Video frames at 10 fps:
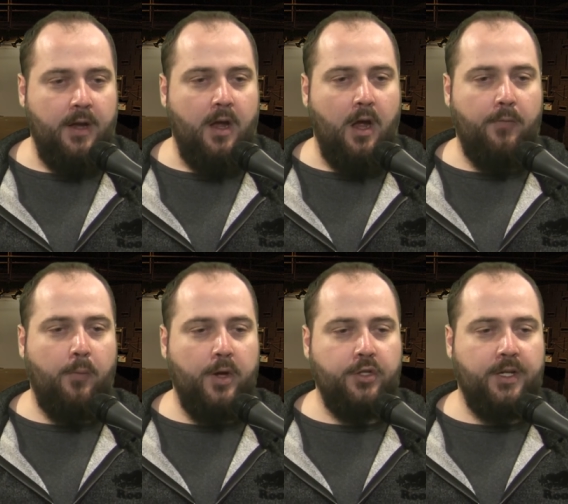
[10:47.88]
of
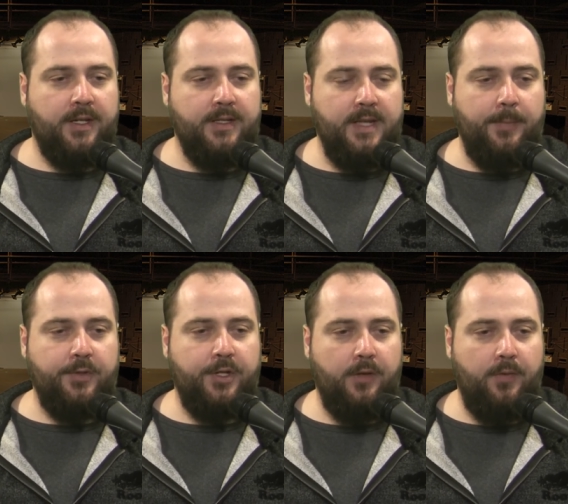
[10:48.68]
which a
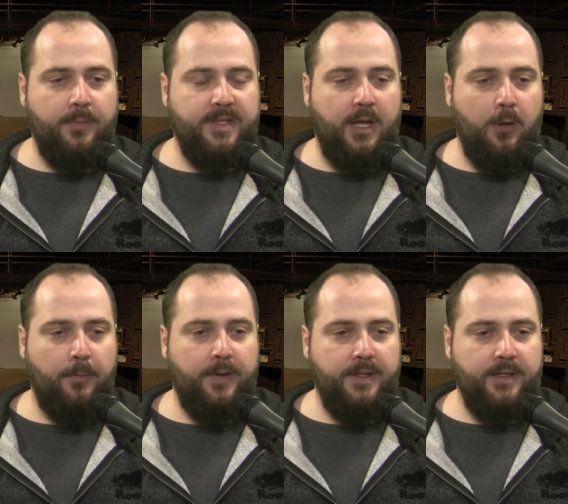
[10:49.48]
conception of
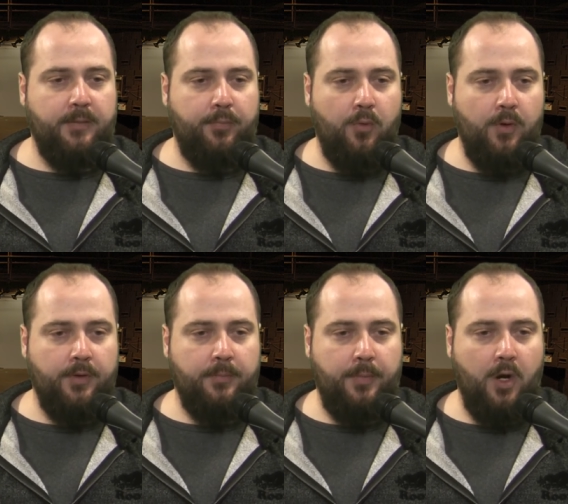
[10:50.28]
himself is an
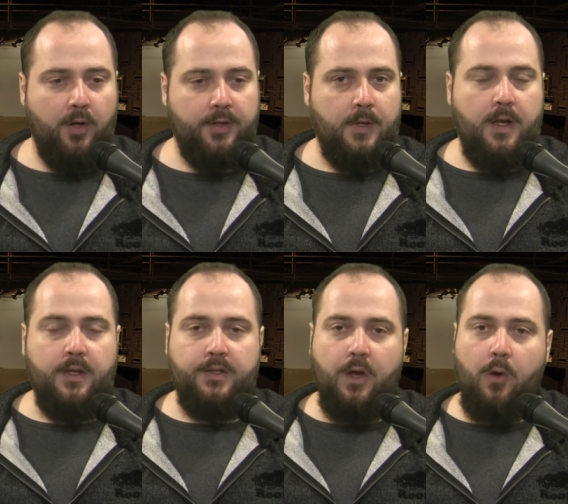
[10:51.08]
important part.
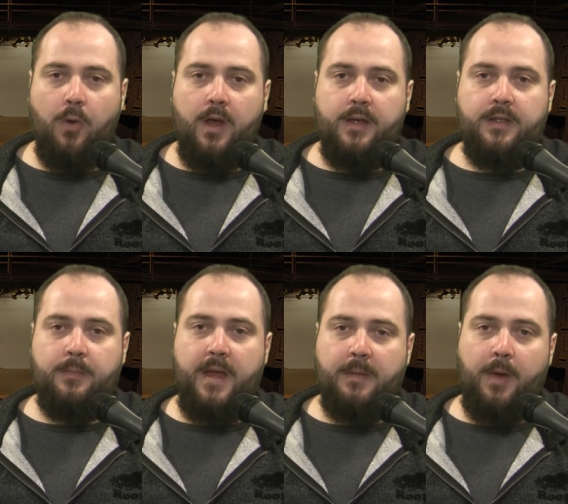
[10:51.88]
So, to
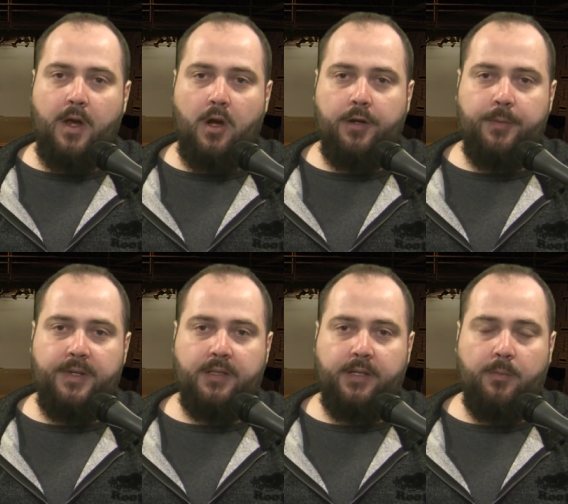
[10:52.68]
make my argument
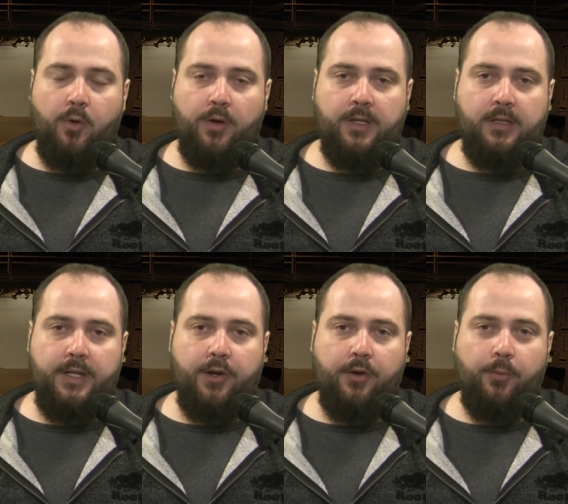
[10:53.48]
a little more
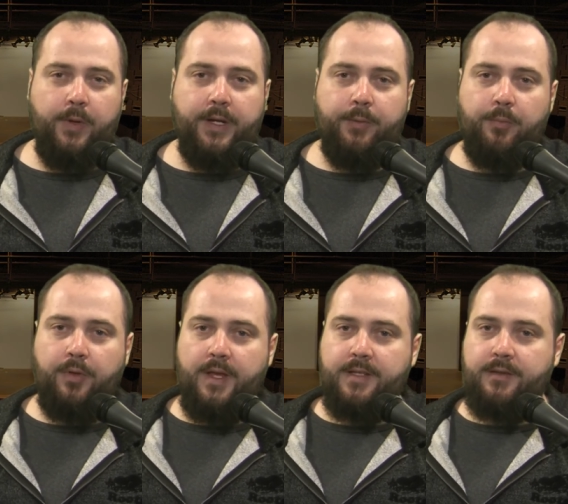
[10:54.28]
clear, we could
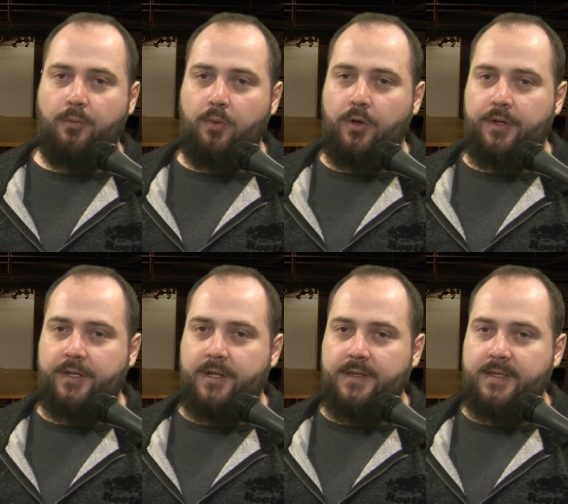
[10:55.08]
replace the word
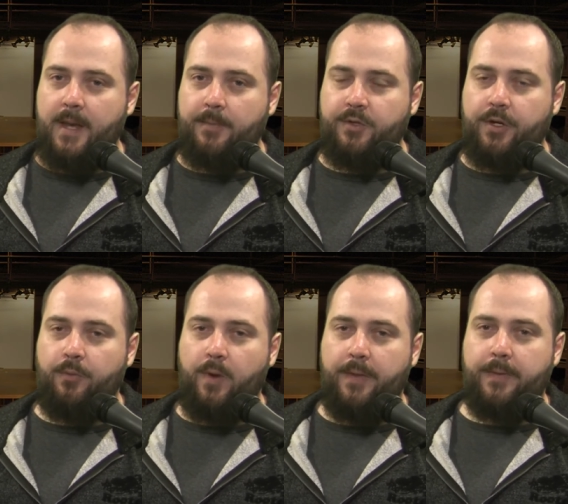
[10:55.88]
conception
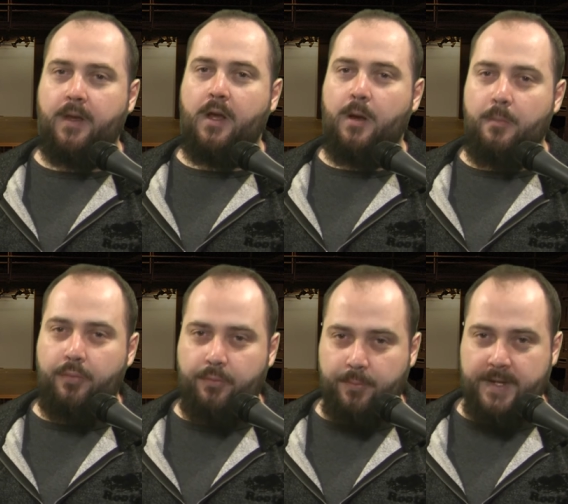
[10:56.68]
with
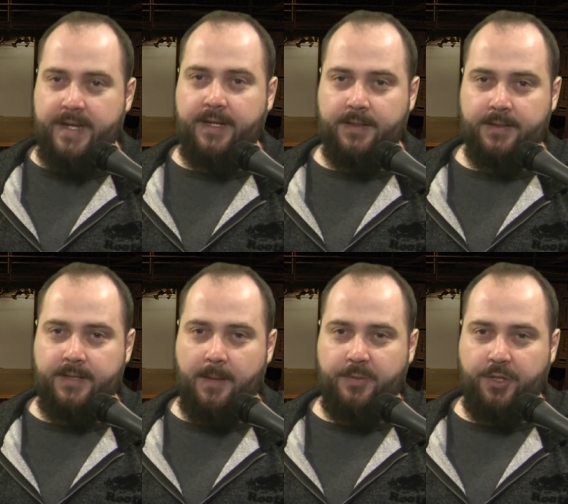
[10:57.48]

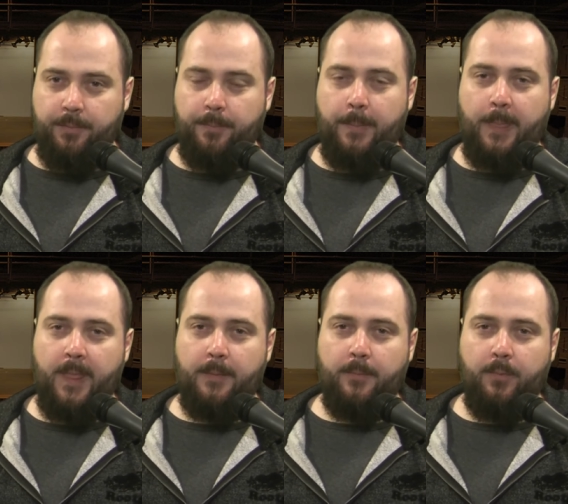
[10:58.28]
preconception,
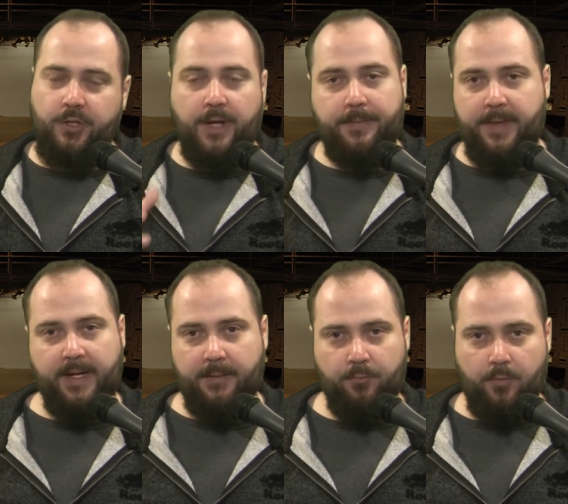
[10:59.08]
which I
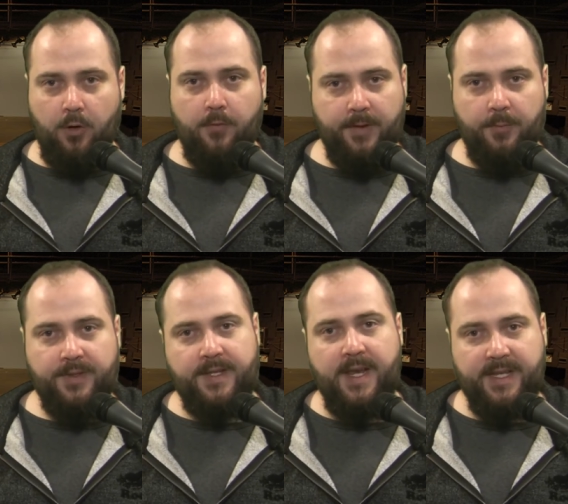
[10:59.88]
think Erving would
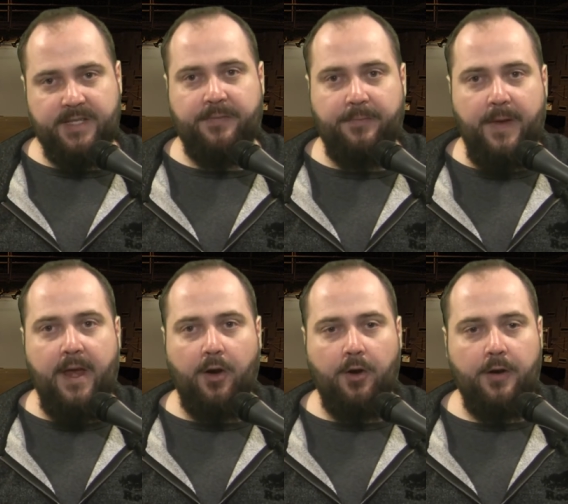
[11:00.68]
say is
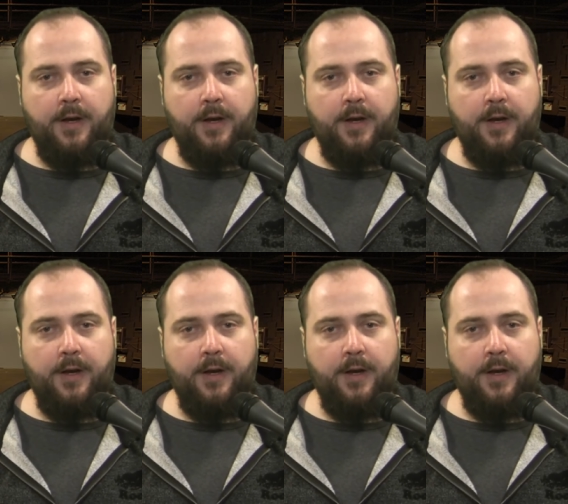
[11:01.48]
fair.